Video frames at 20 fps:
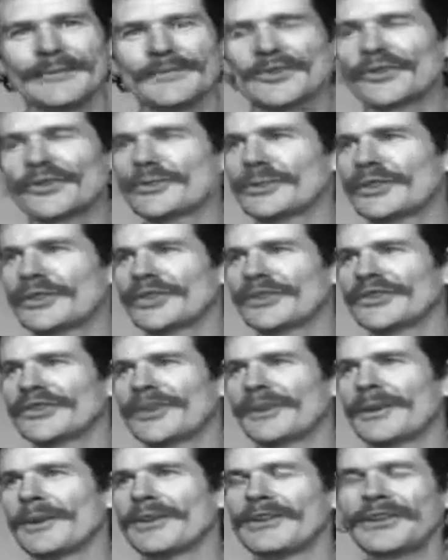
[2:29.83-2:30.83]
Just because
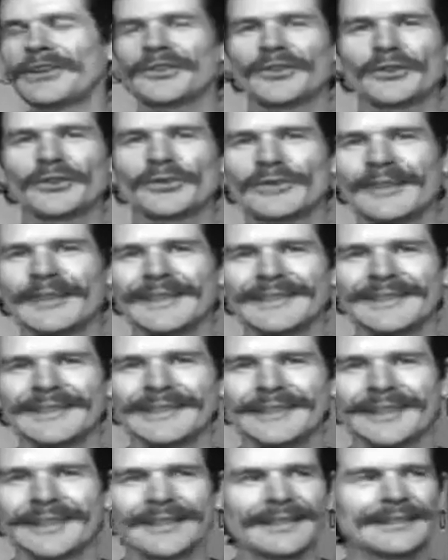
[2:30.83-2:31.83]
someone
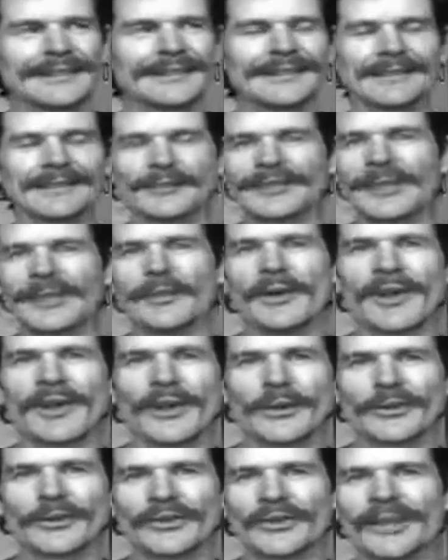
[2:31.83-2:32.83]
disagrees to someone
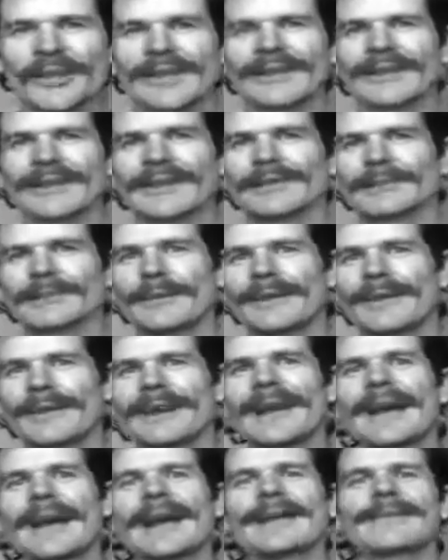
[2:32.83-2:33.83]
else doesn't mean
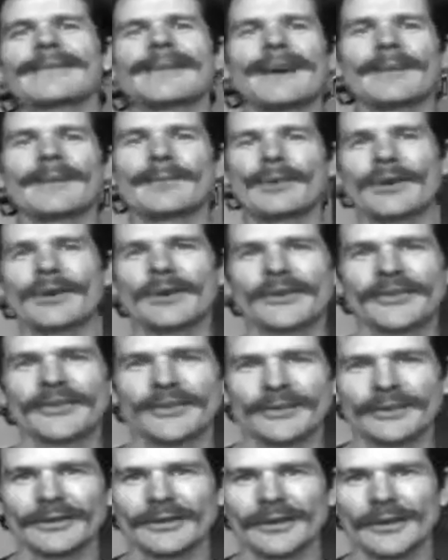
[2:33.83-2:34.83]
they hate that
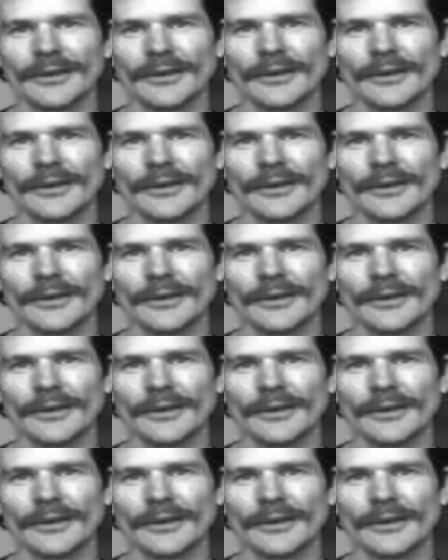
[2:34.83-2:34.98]
person.